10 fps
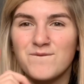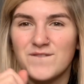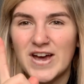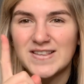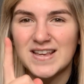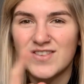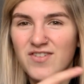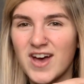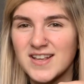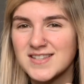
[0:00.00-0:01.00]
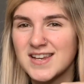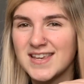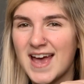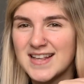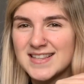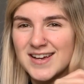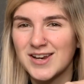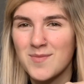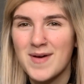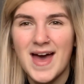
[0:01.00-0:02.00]
First things first, yes, I
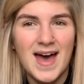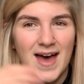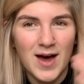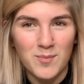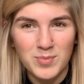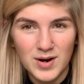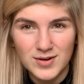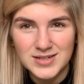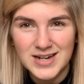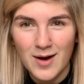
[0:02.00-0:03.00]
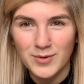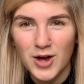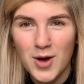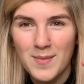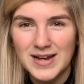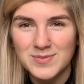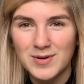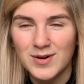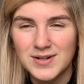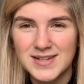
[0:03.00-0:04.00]
dyed my hair. I'm blonde, I'm going back to
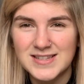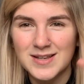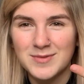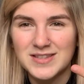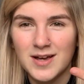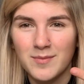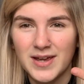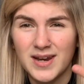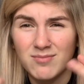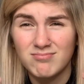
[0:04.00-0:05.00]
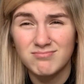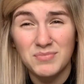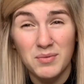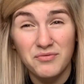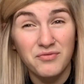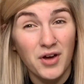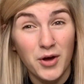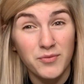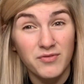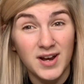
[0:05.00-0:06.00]
blonde. Summer's coming,
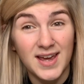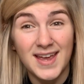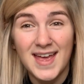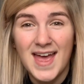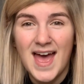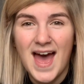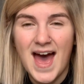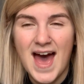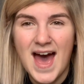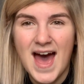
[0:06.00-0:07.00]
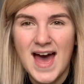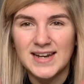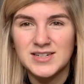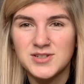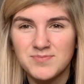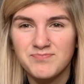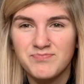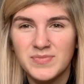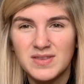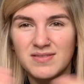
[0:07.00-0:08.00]
hopefully. And
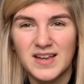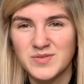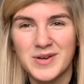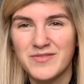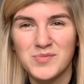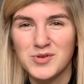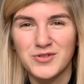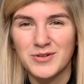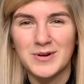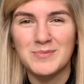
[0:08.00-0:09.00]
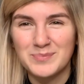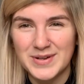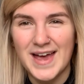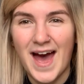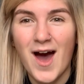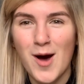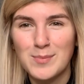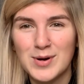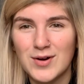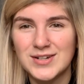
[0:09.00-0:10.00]
that's a bit of a boring one. But yeah, I'm
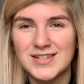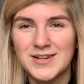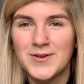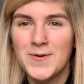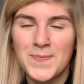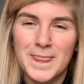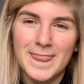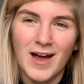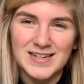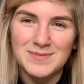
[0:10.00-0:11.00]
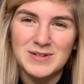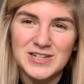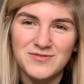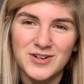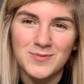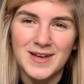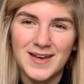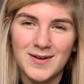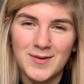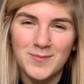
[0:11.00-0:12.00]
blonde. I did mean to film
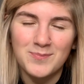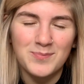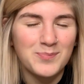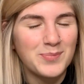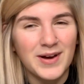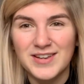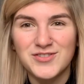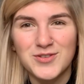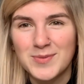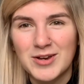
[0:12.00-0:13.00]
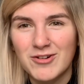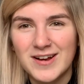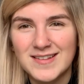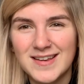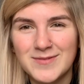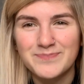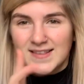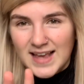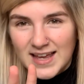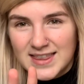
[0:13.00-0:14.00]
it, but it's just been crazy.
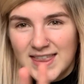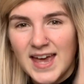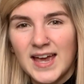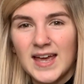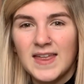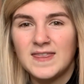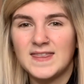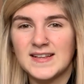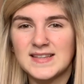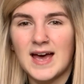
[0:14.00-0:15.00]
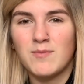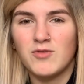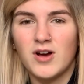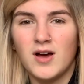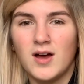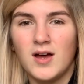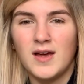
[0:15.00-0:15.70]
Second thing, this camera